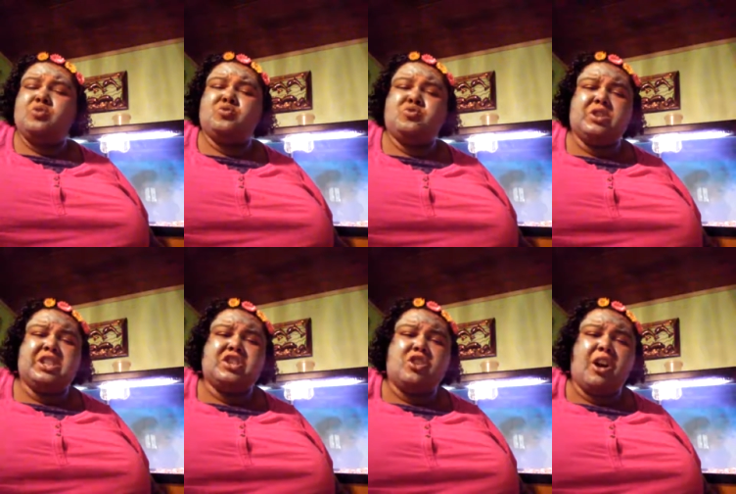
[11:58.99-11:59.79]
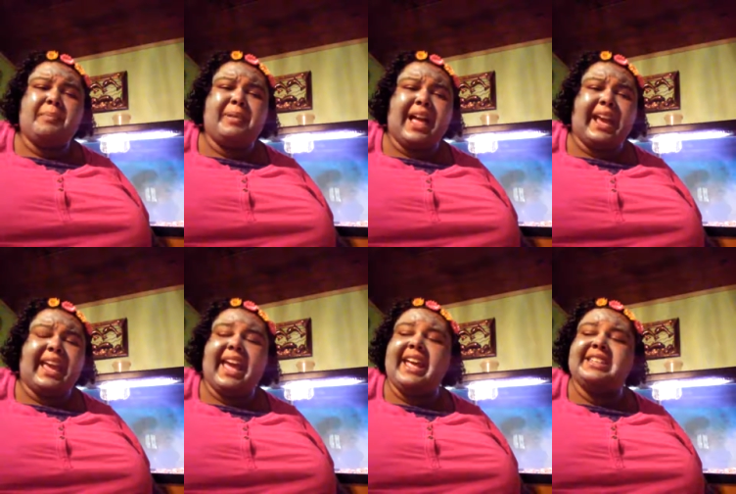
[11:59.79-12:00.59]
really strong
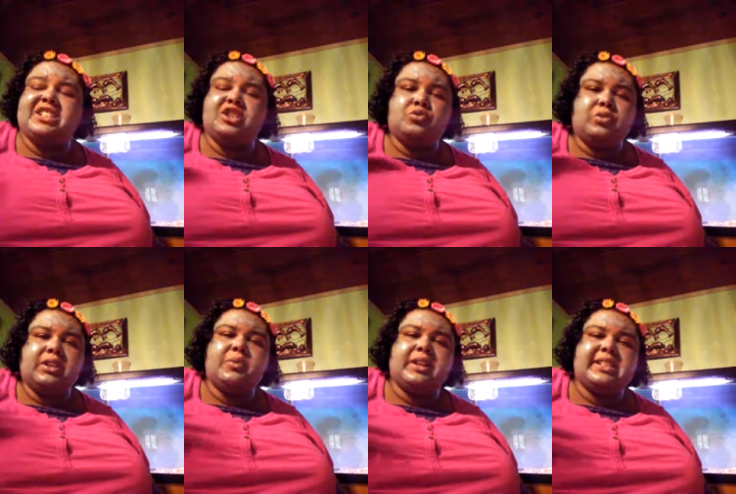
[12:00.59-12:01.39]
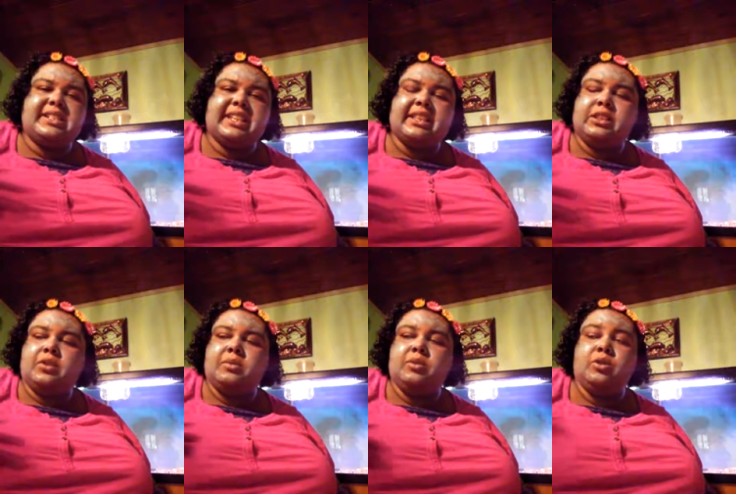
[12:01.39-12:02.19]
blackheads and you really want to see that
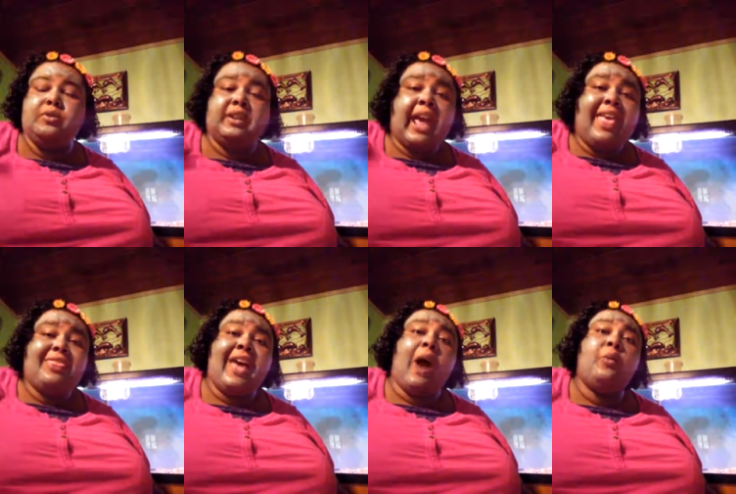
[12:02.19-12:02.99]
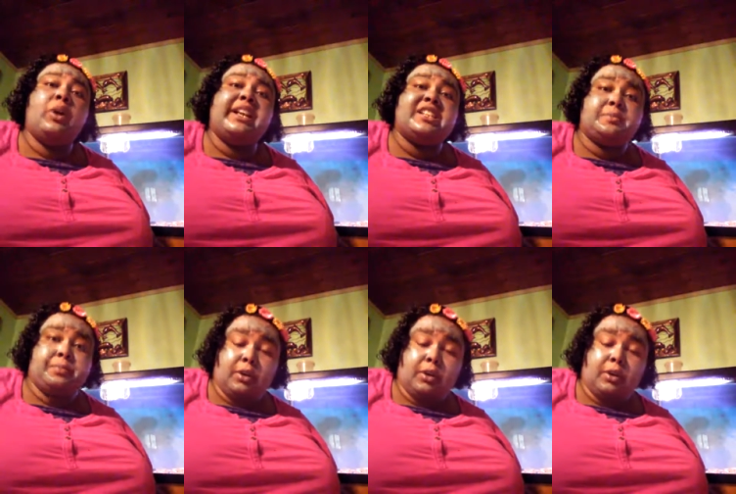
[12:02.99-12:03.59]
they're removed, that one is